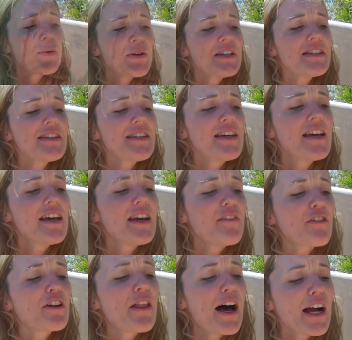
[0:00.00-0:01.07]
It was
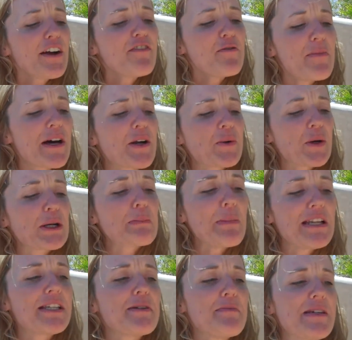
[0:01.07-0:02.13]
for lack of a better word,
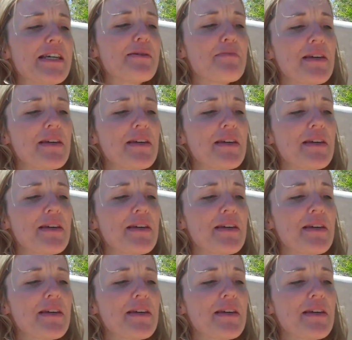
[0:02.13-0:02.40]
meant to be,